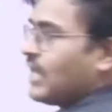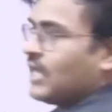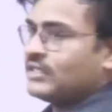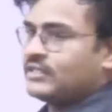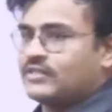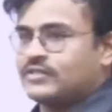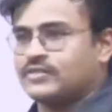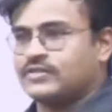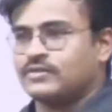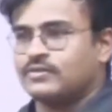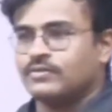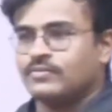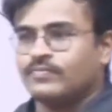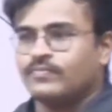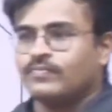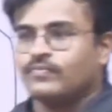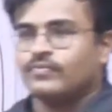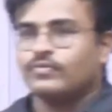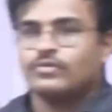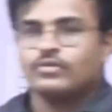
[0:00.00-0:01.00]
arches.
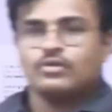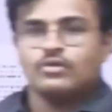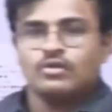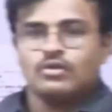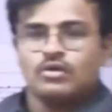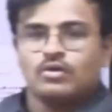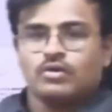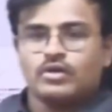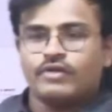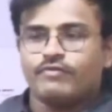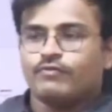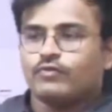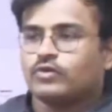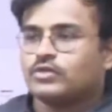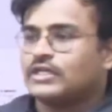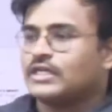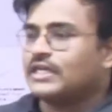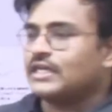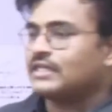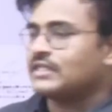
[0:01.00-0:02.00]
Okay,
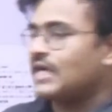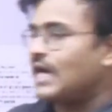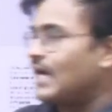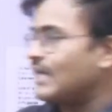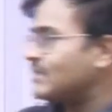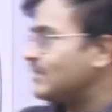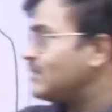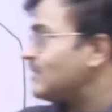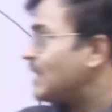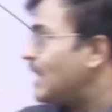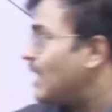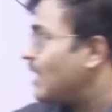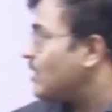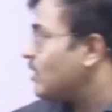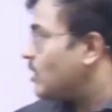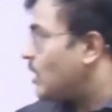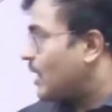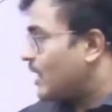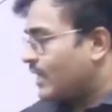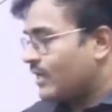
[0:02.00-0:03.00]
four-centered arches are,
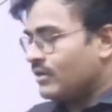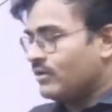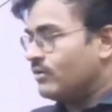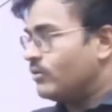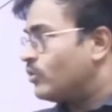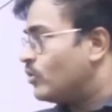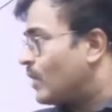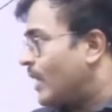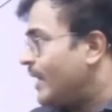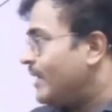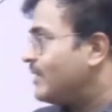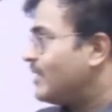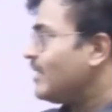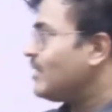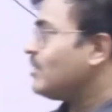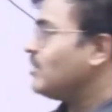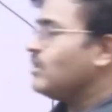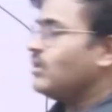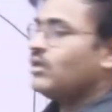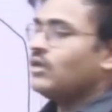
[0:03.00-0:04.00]
you write there,
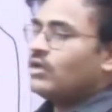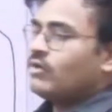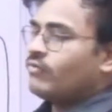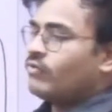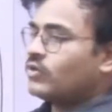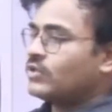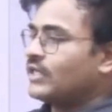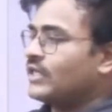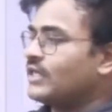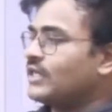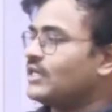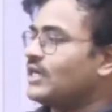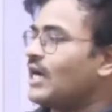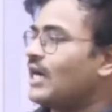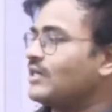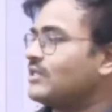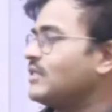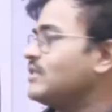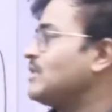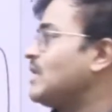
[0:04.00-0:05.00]
four-centered
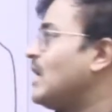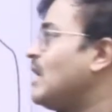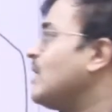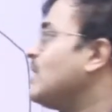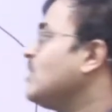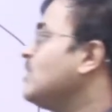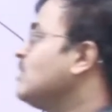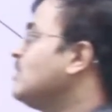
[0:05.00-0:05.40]
arches are